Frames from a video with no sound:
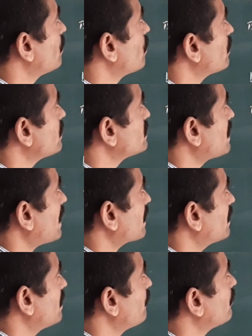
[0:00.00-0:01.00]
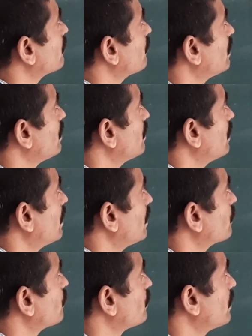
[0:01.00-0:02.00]
load is that in between
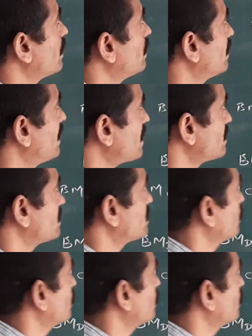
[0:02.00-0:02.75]
A to D? Yes.